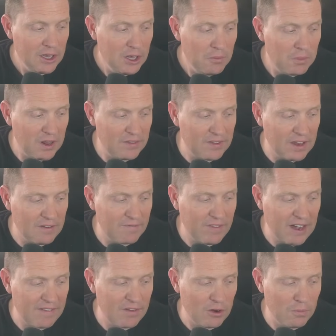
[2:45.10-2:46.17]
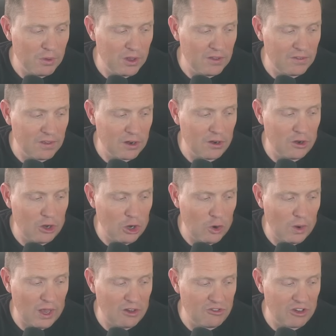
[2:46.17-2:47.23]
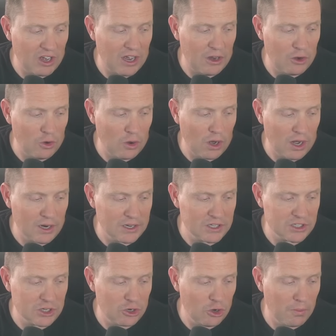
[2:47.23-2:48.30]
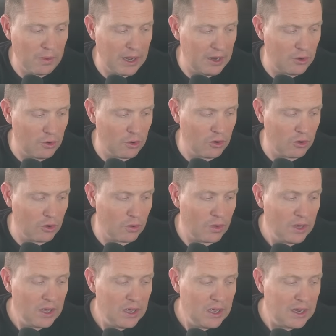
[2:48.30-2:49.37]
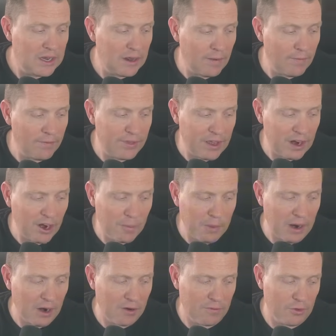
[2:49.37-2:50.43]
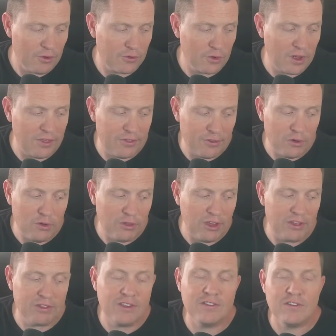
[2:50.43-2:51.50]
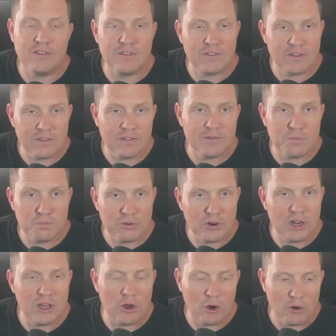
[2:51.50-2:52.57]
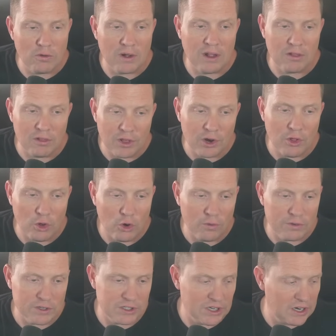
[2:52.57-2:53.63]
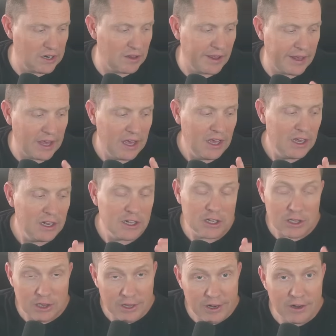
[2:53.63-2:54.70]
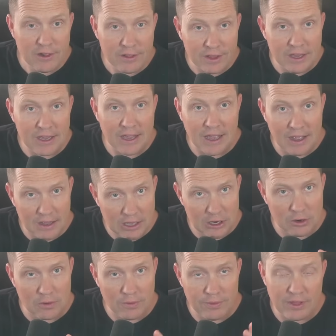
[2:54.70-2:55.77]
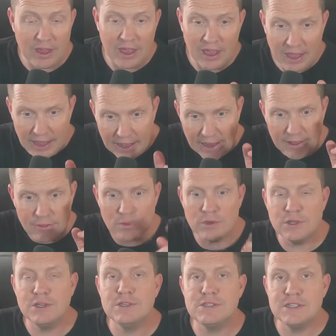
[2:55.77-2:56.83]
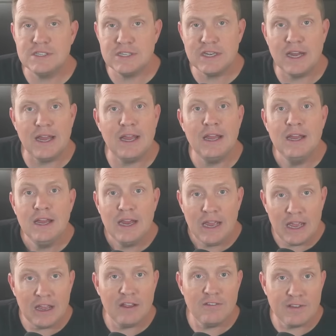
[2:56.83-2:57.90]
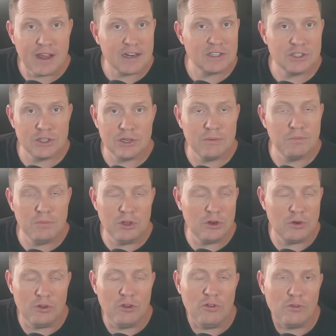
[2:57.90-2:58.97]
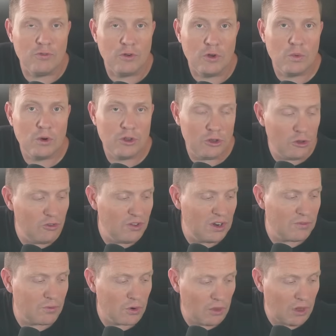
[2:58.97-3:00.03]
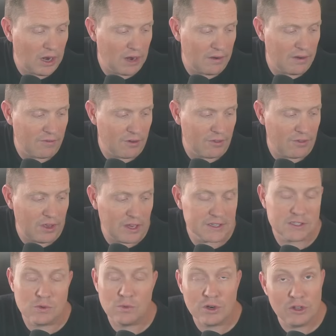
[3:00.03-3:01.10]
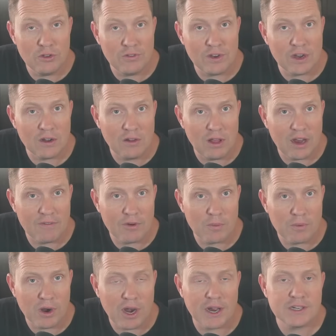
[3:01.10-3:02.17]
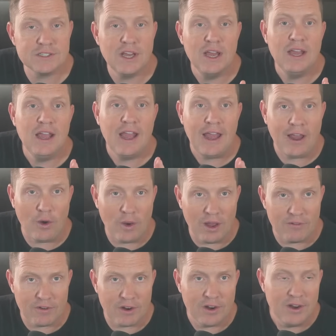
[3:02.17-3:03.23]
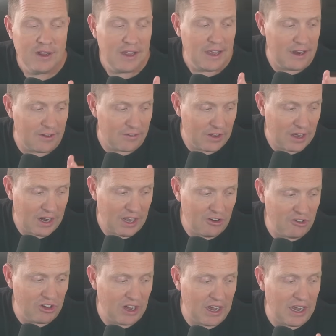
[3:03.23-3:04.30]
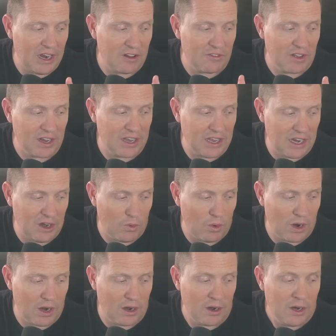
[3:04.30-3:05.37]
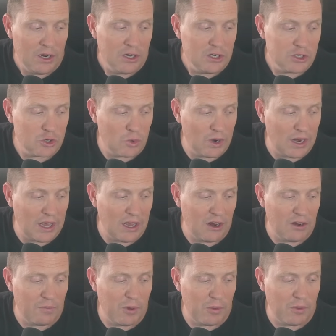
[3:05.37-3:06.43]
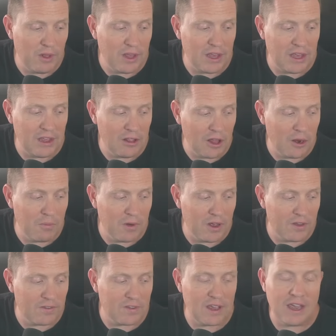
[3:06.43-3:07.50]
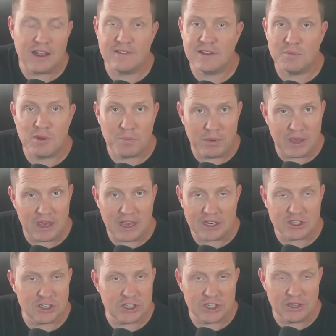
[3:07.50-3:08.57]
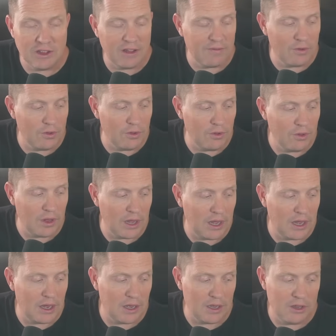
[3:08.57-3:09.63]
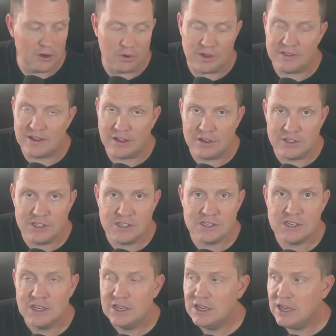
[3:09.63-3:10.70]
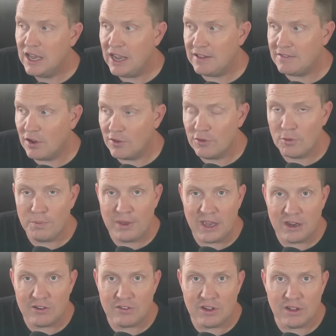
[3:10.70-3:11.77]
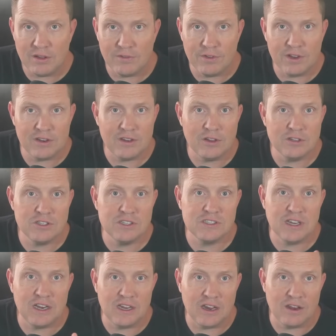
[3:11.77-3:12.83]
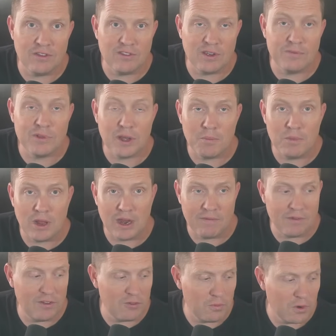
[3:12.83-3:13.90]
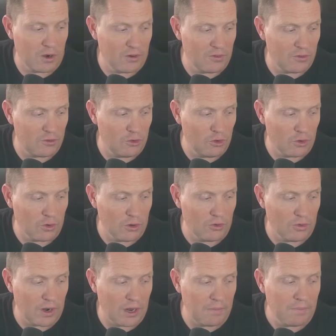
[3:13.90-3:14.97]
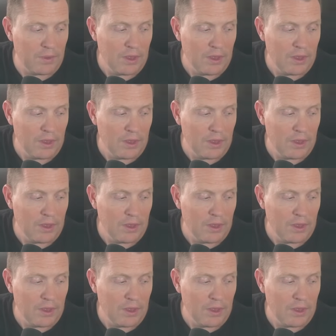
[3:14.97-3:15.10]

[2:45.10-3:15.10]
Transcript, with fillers: But he's saying five hundred billion later, no A G I, no cognition, no mind, no clue. Now, they are powerful. And so I do think this is pretty a little overstated. Like, clearly, you know, the A I that we're using today is actually, you know, useful. We're using it for a of different things, and we're using it in a lot of our products. However, it is not A G I, and it's not getting anywhere. So when I hear people like Elon Musk say, hey, it's going to be PhD level, uh, you know, intelligence, it's also PhD level intelligence, and yet at the same time, not even as smart as a two-year-old, right?